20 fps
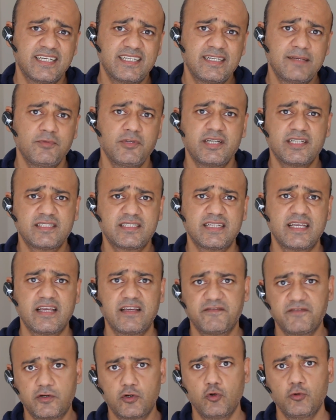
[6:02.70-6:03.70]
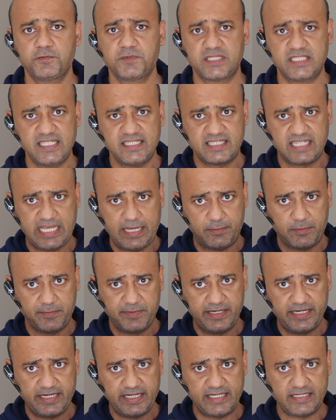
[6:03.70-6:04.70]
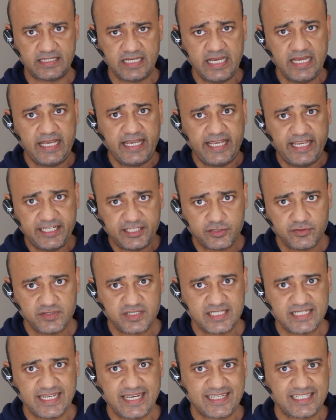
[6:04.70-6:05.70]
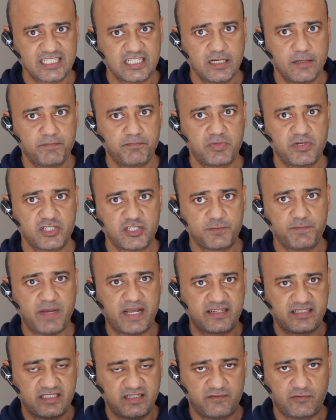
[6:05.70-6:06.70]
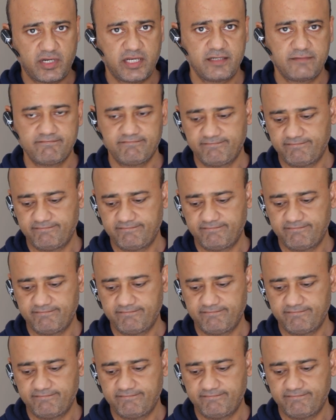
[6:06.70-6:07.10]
AWS CAF groups these capabilities into six perspective, right?